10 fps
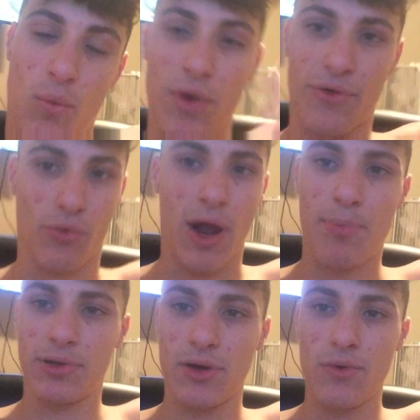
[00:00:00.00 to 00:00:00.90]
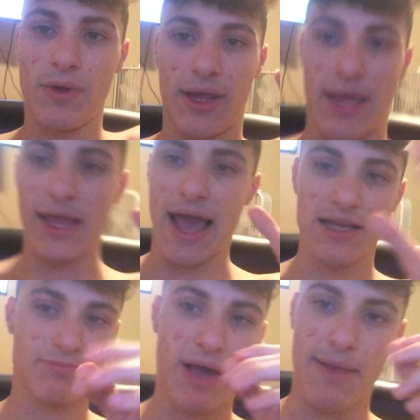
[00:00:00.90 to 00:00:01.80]
with Garoppolo, he
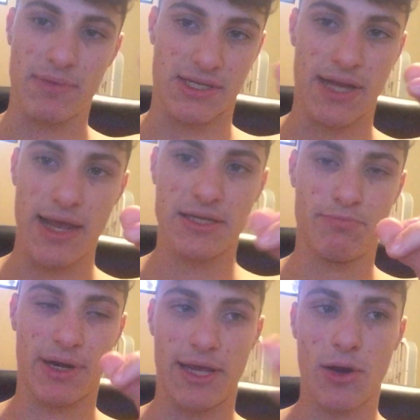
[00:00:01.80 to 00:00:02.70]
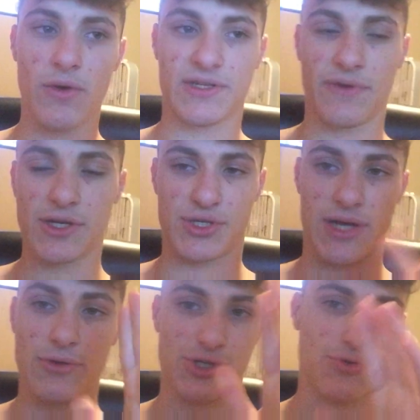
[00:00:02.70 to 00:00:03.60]
has bad mistakes, but he always
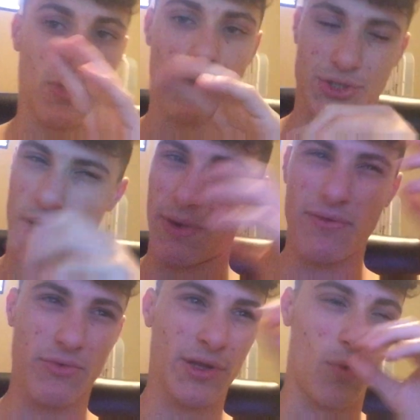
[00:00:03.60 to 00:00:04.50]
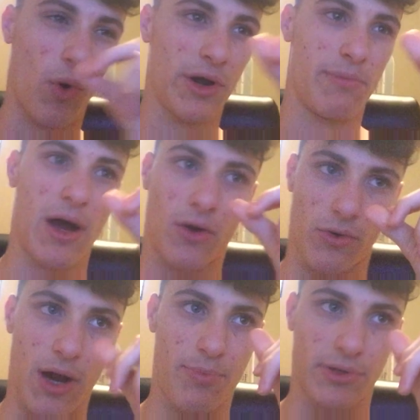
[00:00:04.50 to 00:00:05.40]
finishes out strong. So, I'm never really worried about
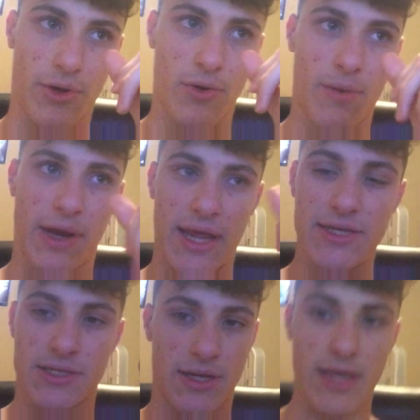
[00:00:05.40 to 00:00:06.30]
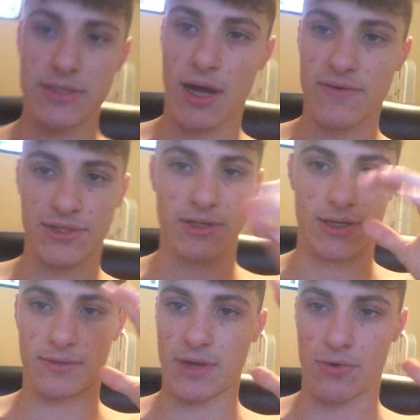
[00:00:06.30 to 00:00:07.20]
Garoppolo. I mean, he's obviously
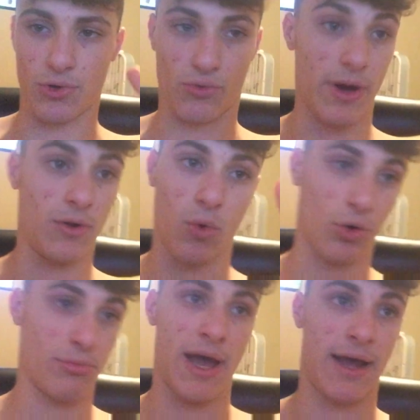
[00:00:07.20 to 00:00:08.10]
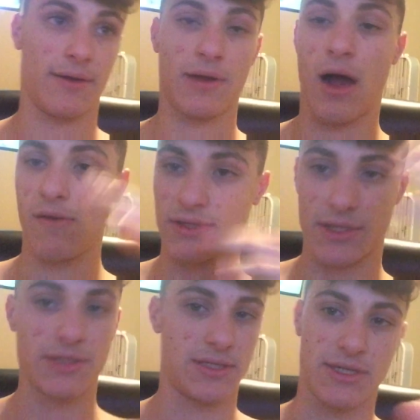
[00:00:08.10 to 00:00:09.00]
a great quarterback.
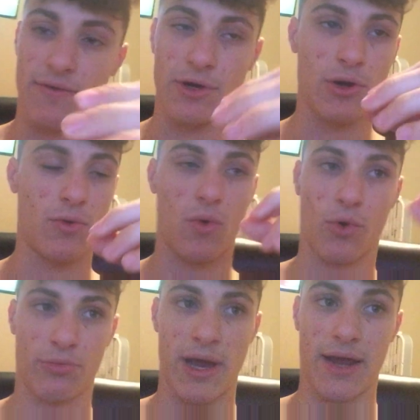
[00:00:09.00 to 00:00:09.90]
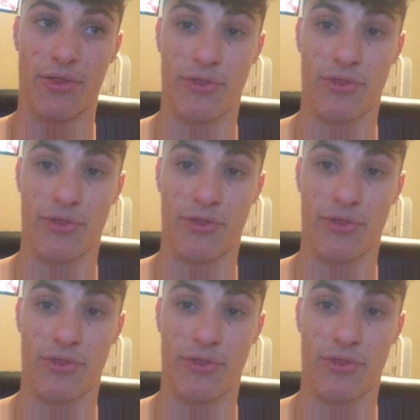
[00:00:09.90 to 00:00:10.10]
Obviously, he's a 7-0 quarterback.